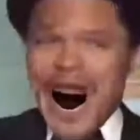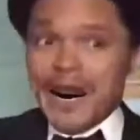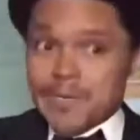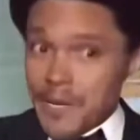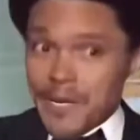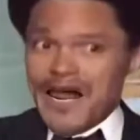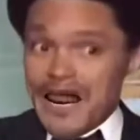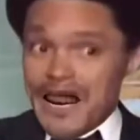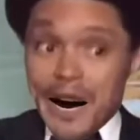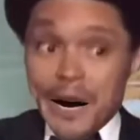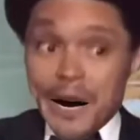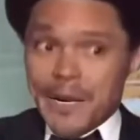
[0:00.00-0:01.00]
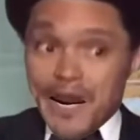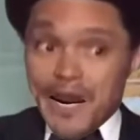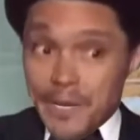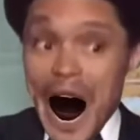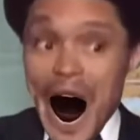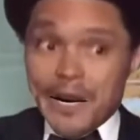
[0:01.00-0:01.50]
Have you seen the people this
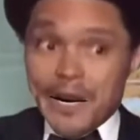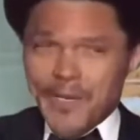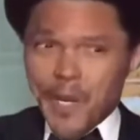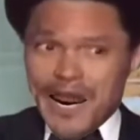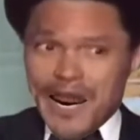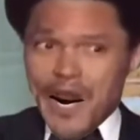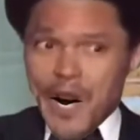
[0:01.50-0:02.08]
man is putting in